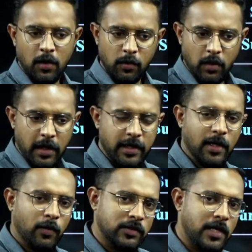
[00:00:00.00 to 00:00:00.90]
You read the
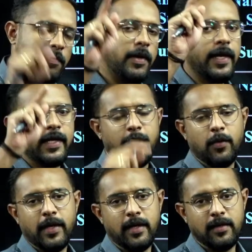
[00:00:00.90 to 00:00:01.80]
question immediately, you
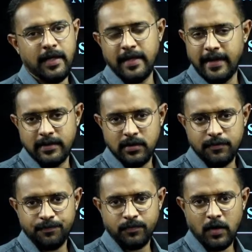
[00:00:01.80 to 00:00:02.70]
can take the answer.
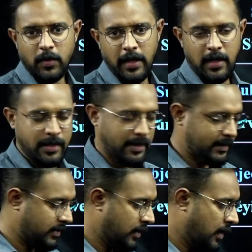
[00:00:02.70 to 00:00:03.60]
Okay,
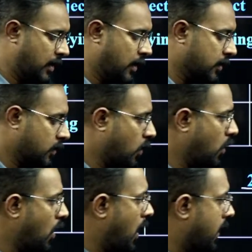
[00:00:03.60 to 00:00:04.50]
yes.
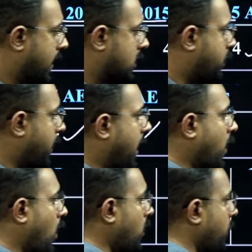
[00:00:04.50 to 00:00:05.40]
So that speed
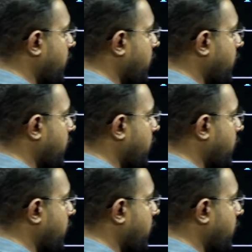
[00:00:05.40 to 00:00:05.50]
and all